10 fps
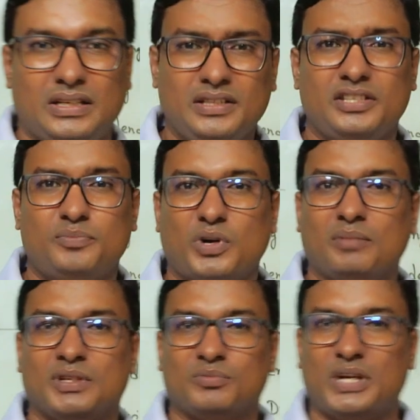In this
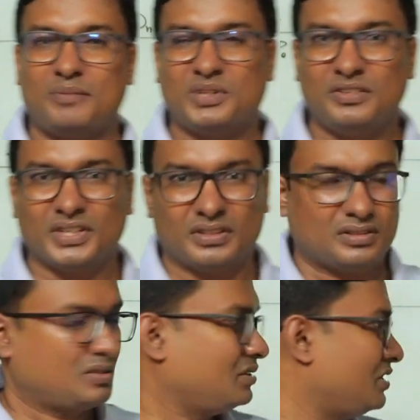problem, we have
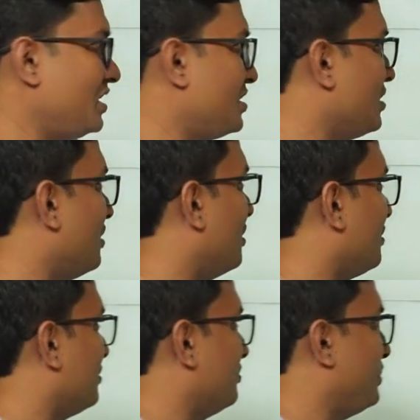given data
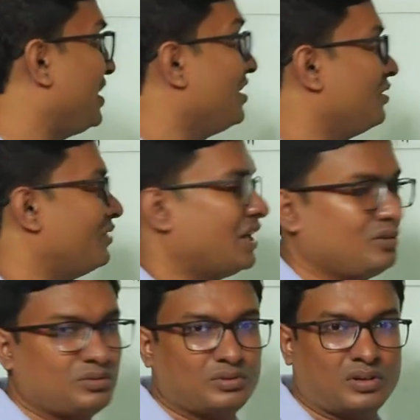on beginning
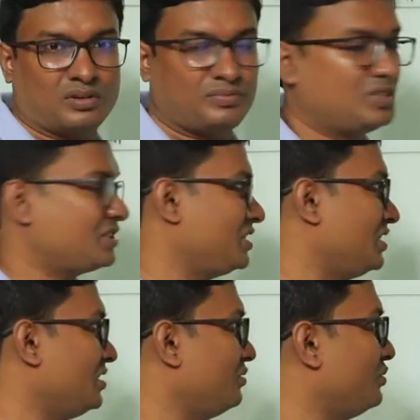value of the
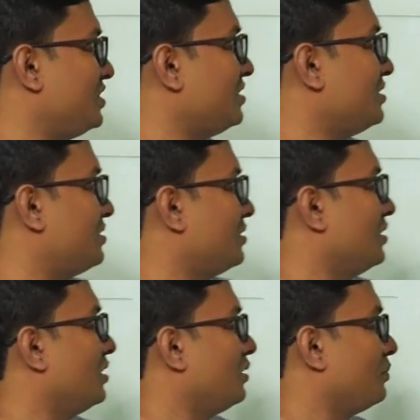share, which is
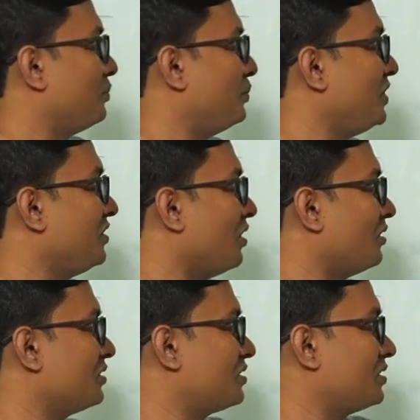P
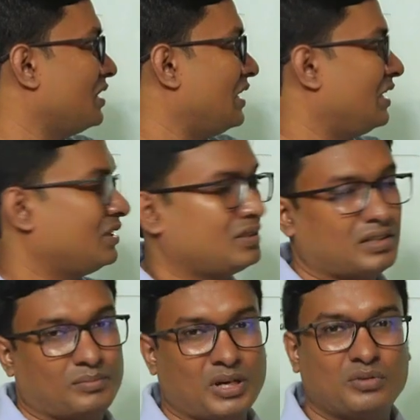naught, and
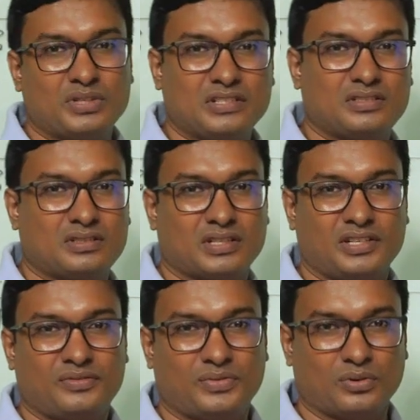amount is
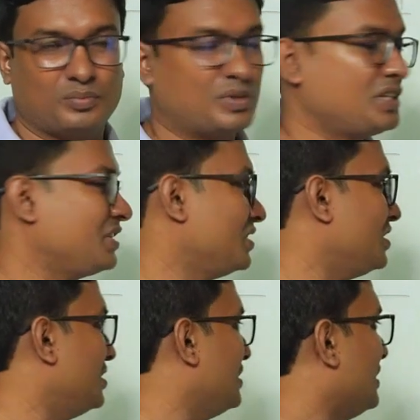34 per
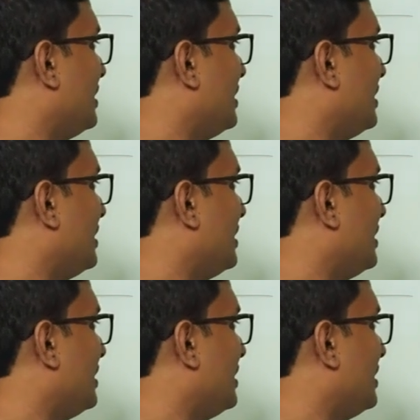share,